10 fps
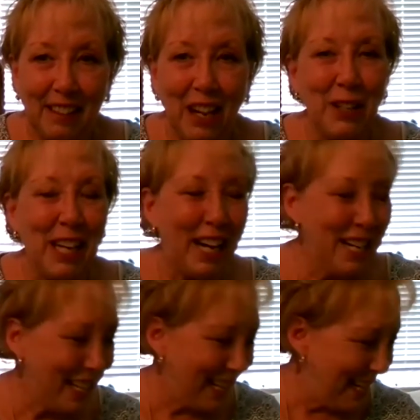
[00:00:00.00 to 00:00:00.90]
Oh yeah.
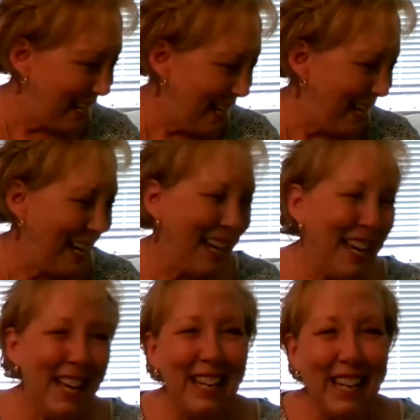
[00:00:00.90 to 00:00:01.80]

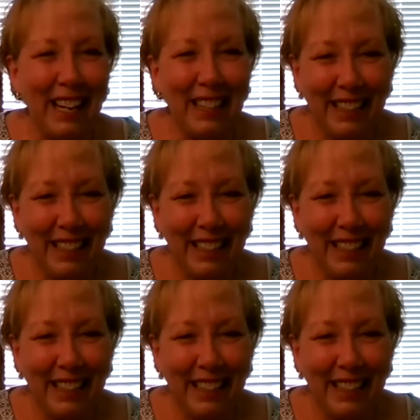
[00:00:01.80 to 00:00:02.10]
Yeah.